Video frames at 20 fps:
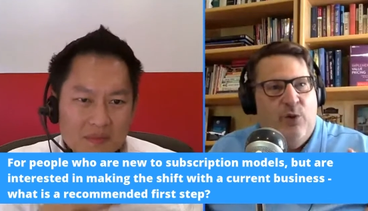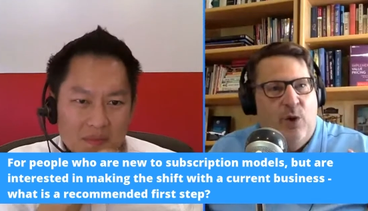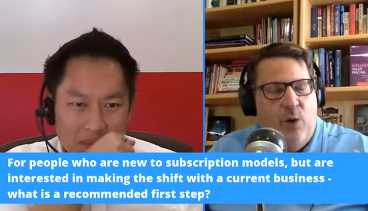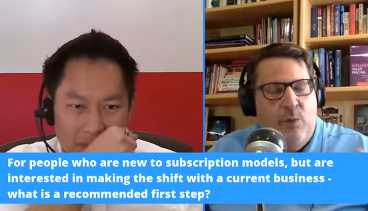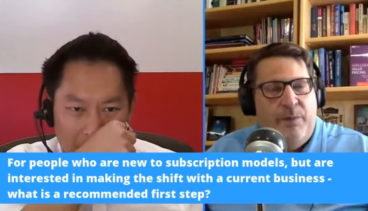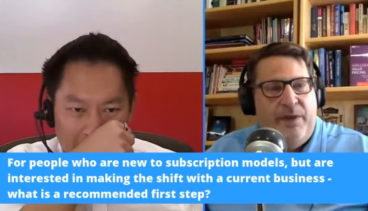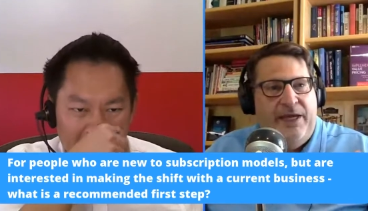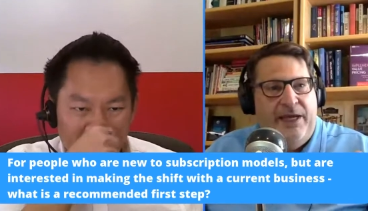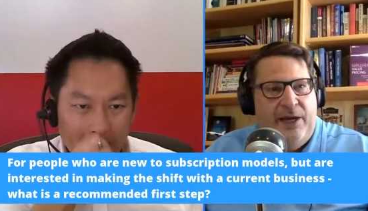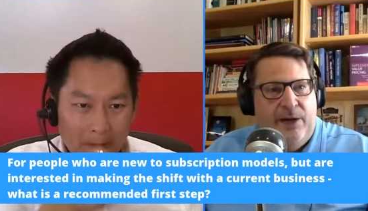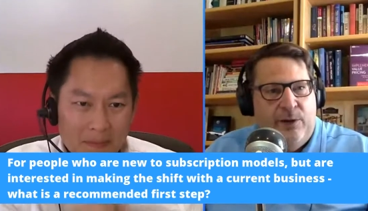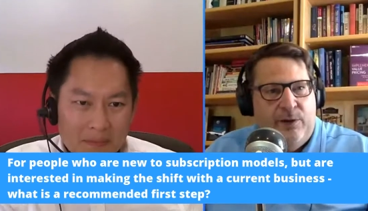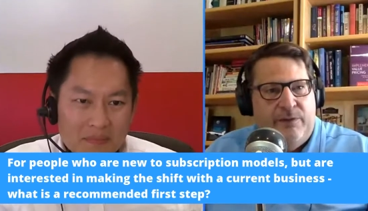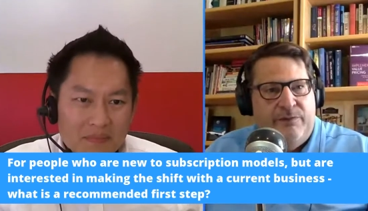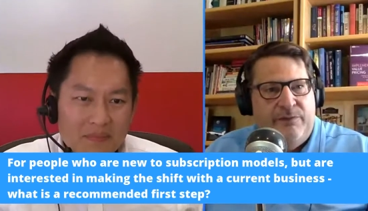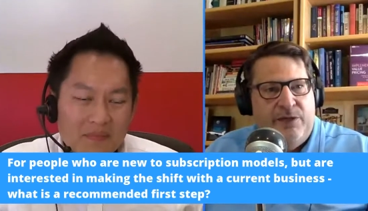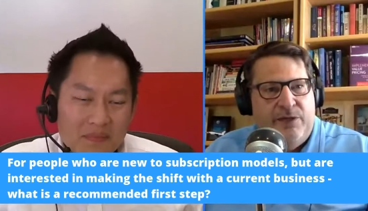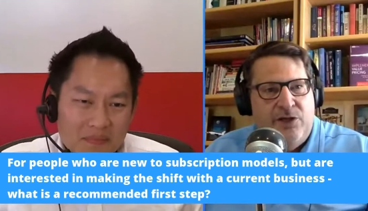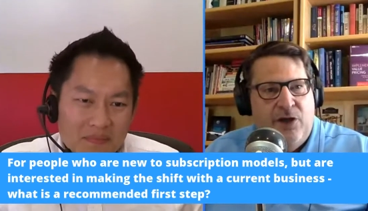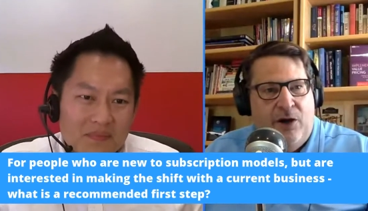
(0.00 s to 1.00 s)
Speaker 1: groping here in
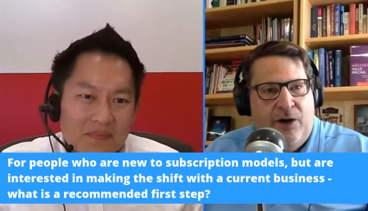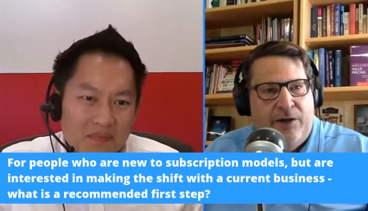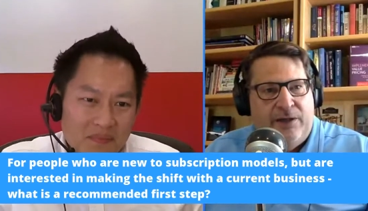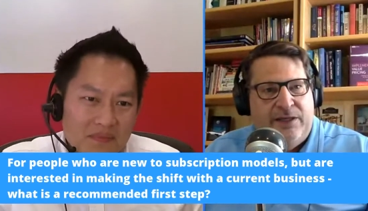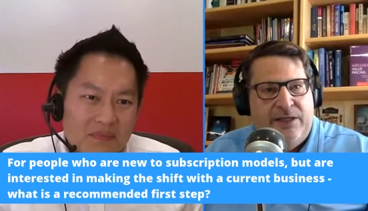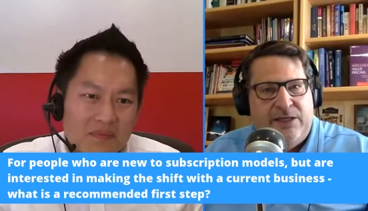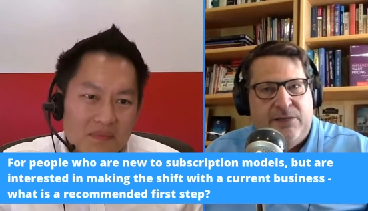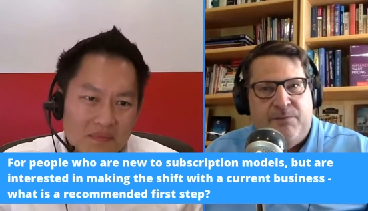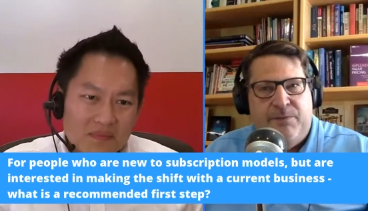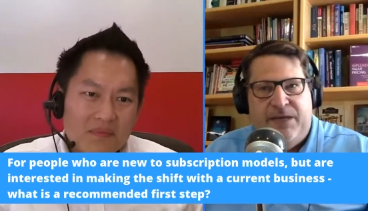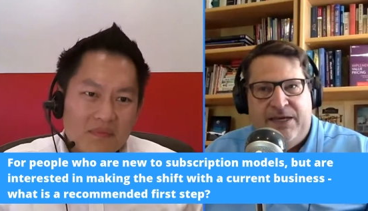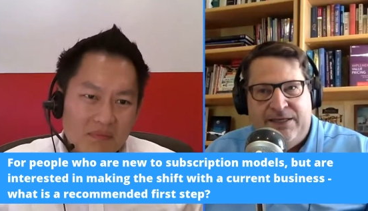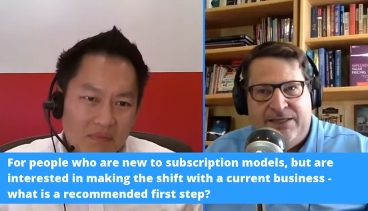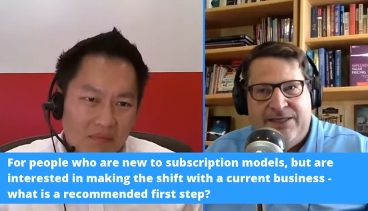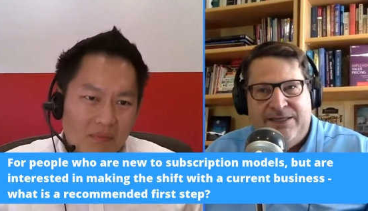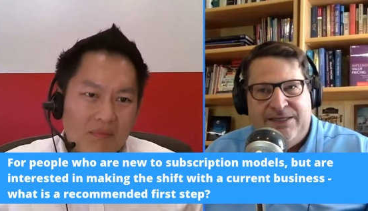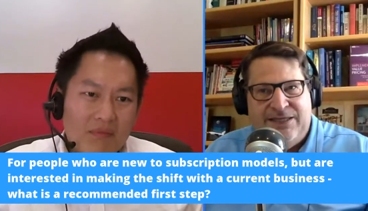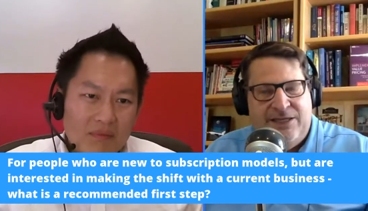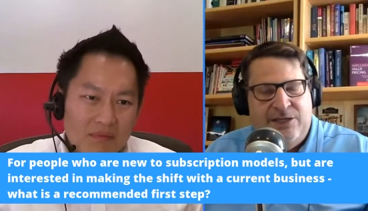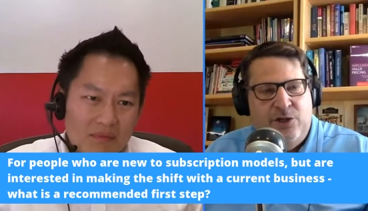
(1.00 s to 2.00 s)
the darkness because
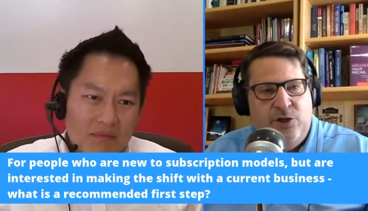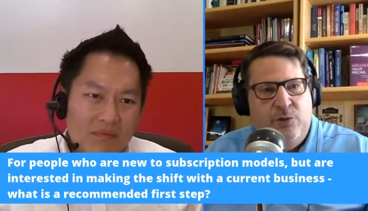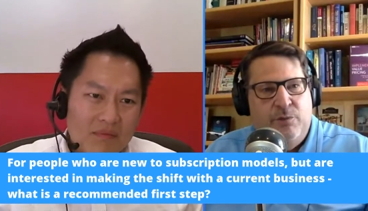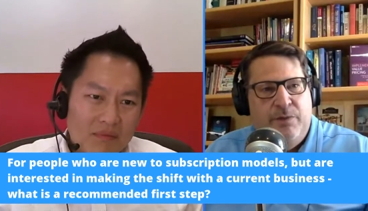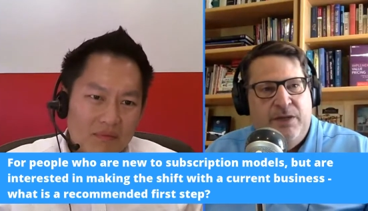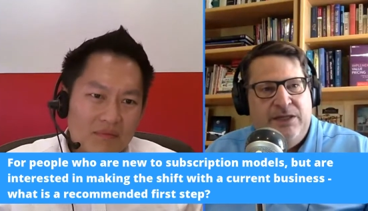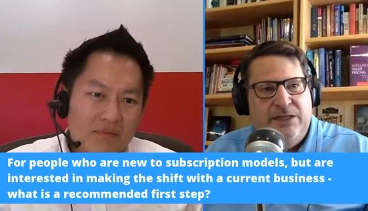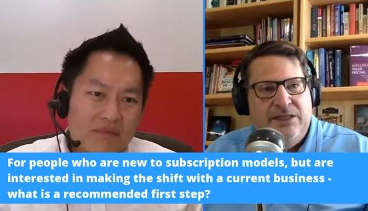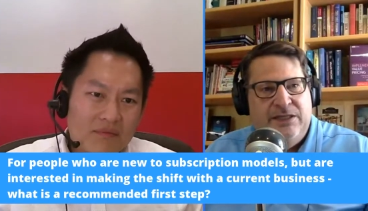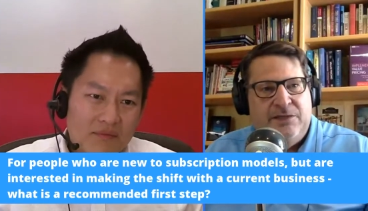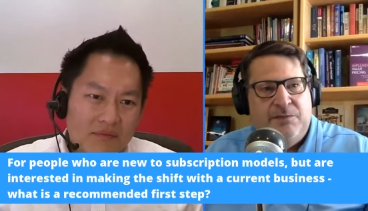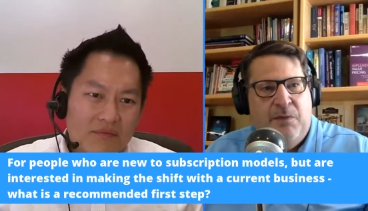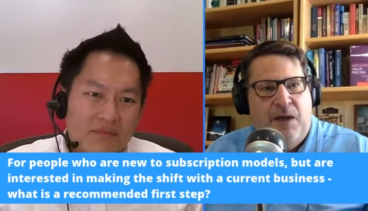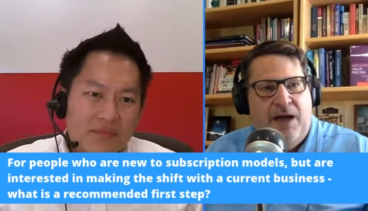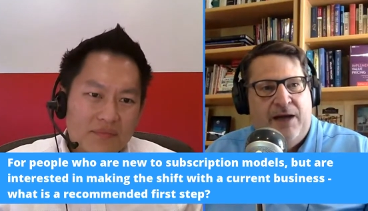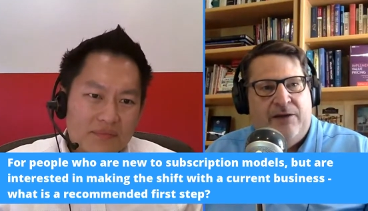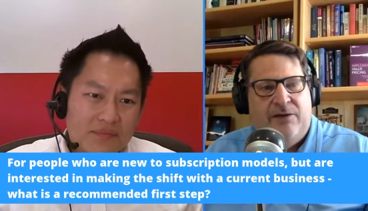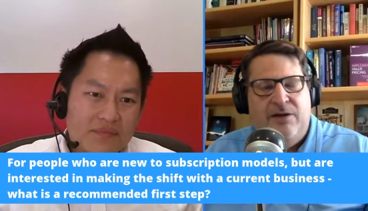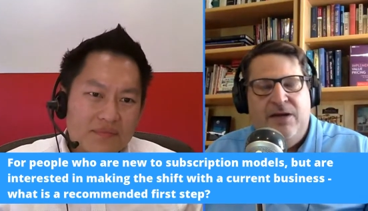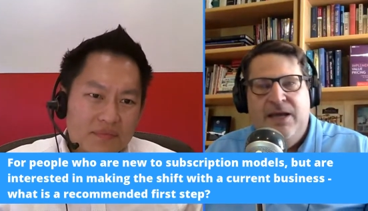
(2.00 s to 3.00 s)
it's a new business
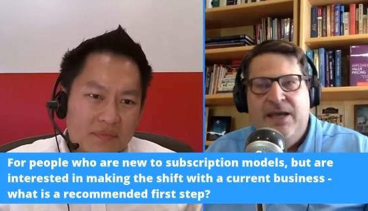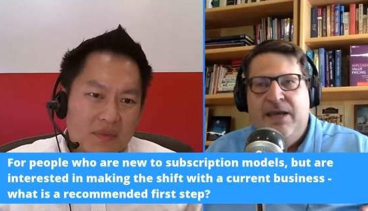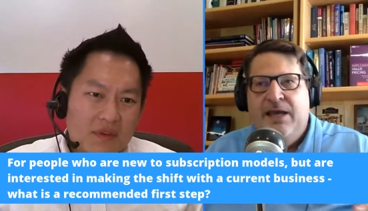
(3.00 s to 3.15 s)
model